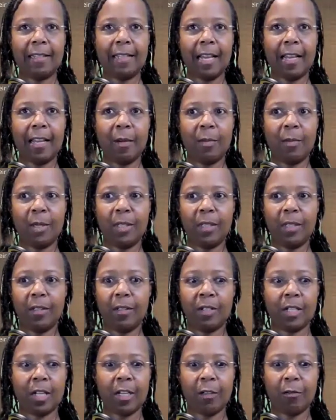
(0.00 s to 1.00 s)
That I mean, the
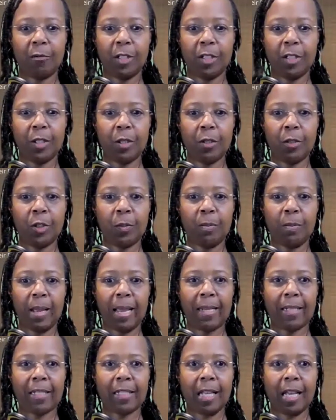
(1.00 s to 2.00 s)
psych research
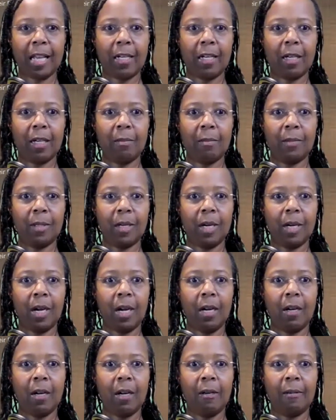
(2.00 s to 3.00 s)
backs that up
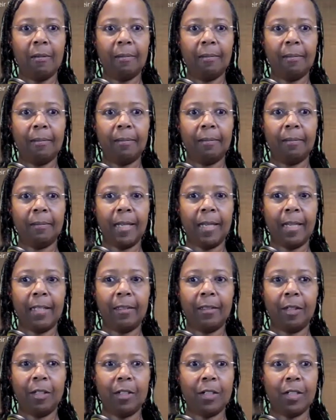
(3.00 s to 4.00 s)
um, ad
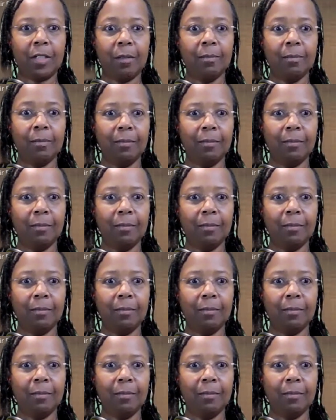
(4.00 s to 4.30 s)
nauseum,